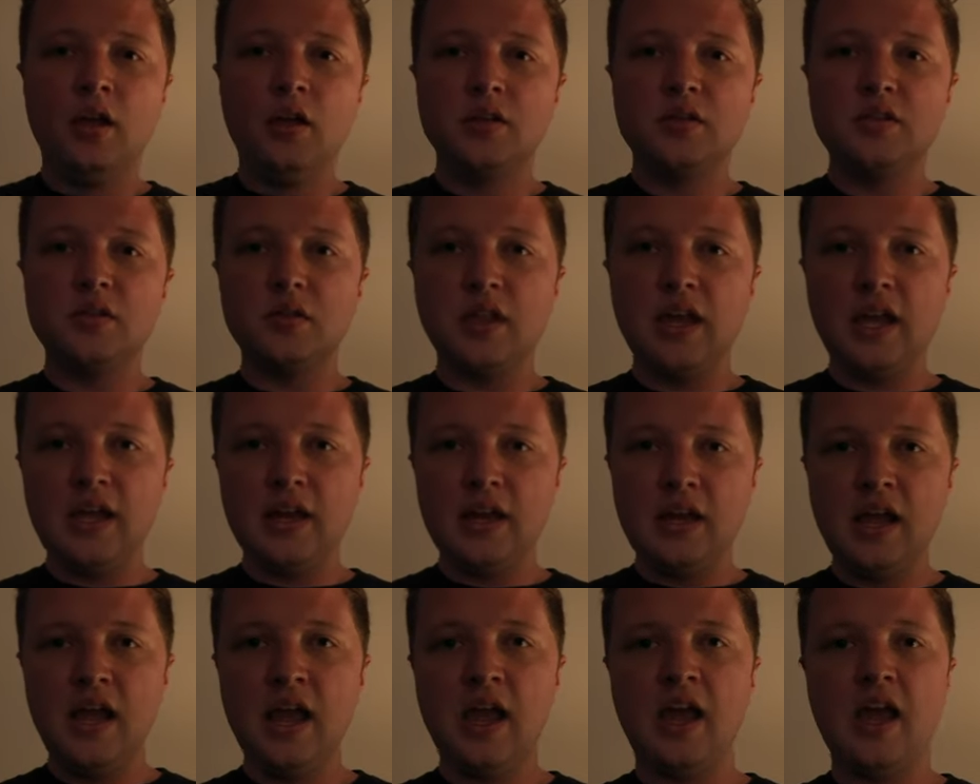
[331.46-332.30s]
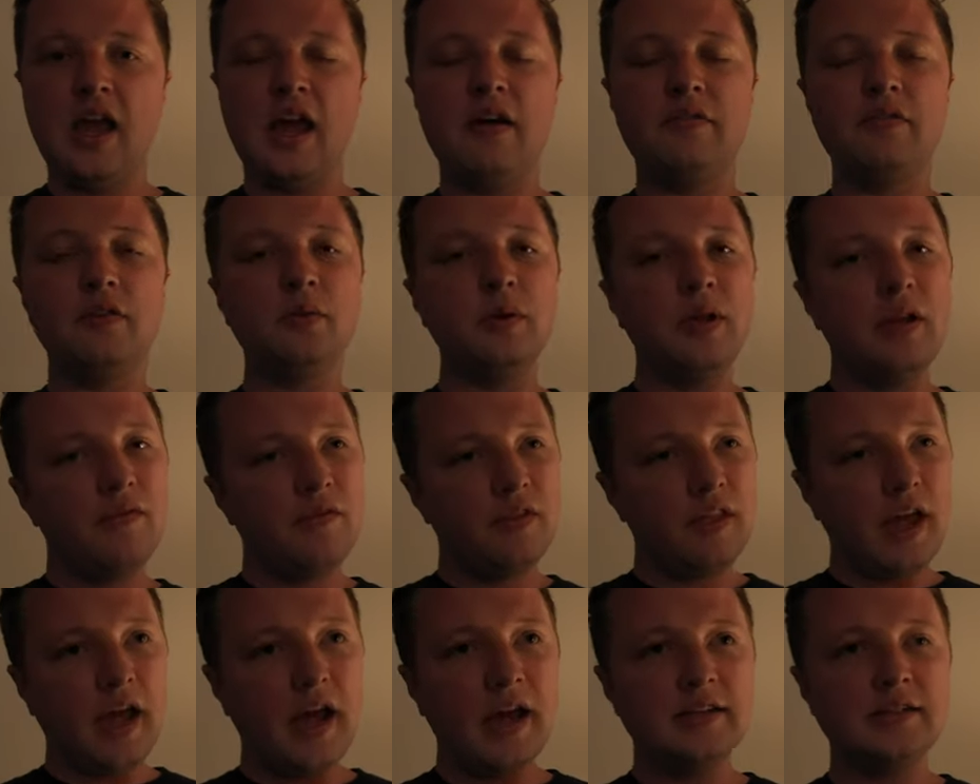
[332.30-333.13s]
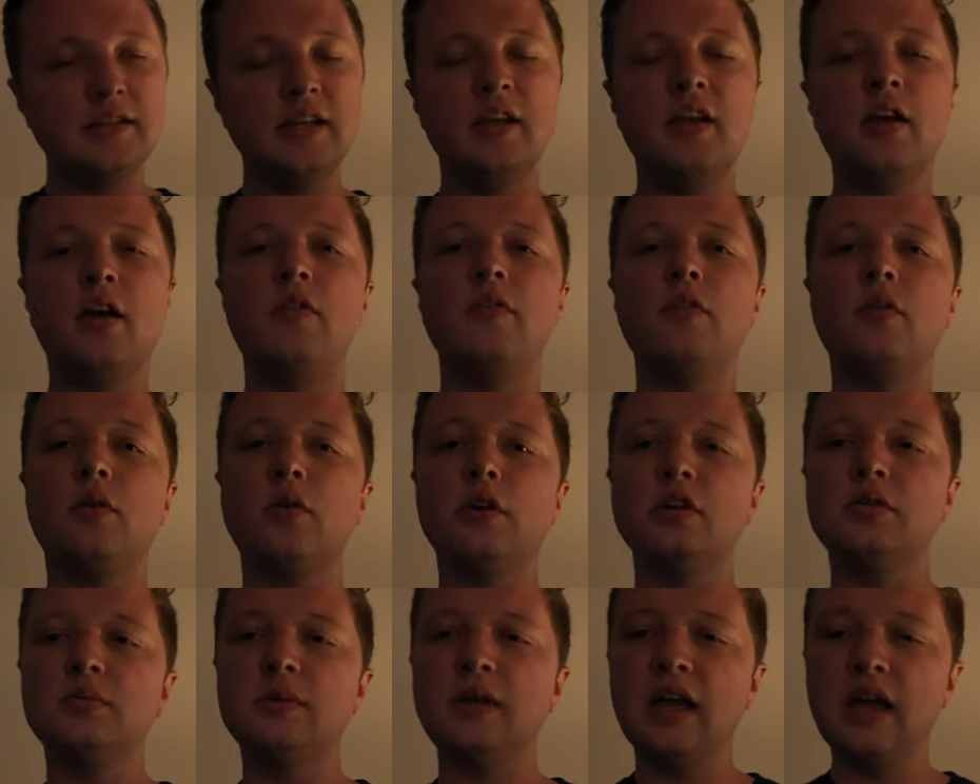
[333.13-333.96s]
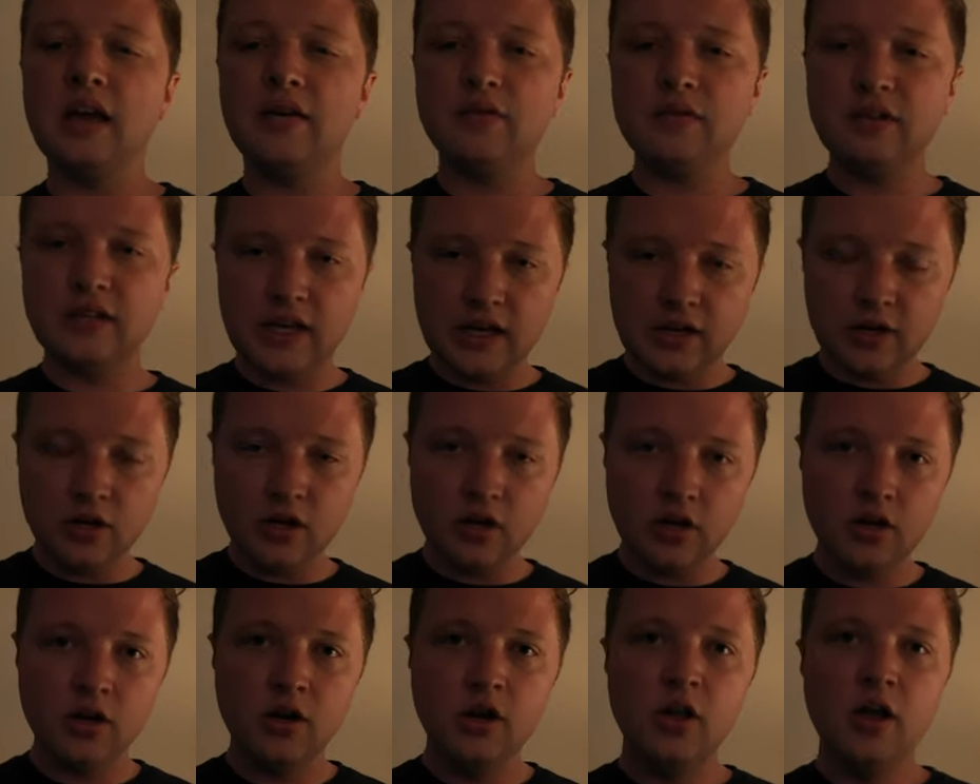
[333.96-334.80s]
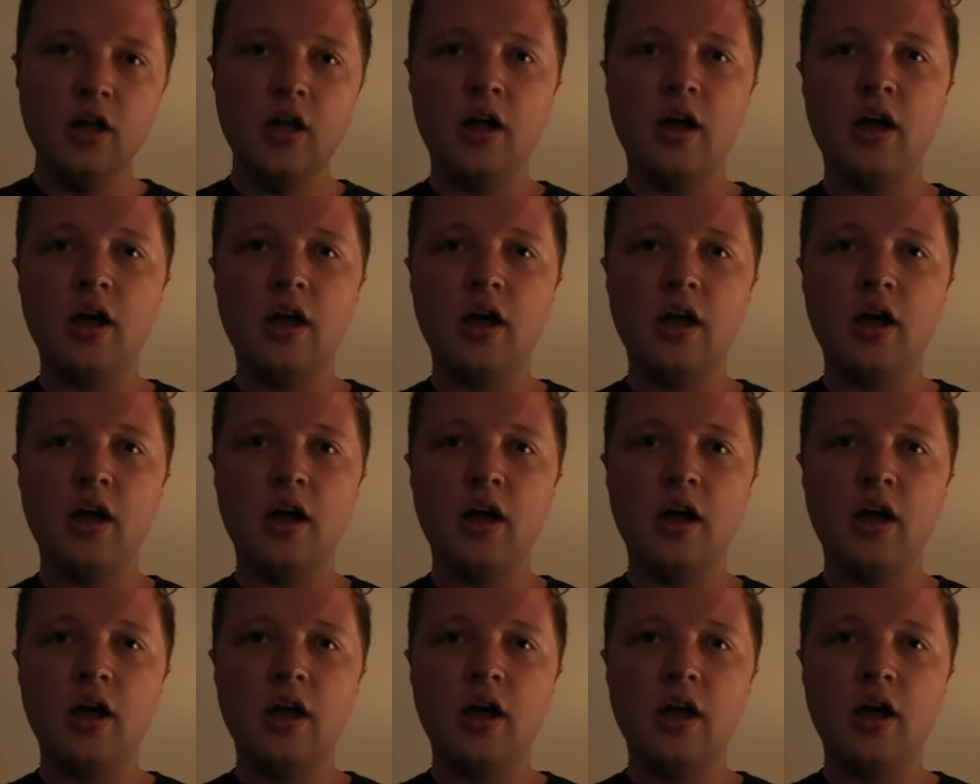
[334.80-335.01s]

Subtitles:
So then after we have that, of course we have dinner.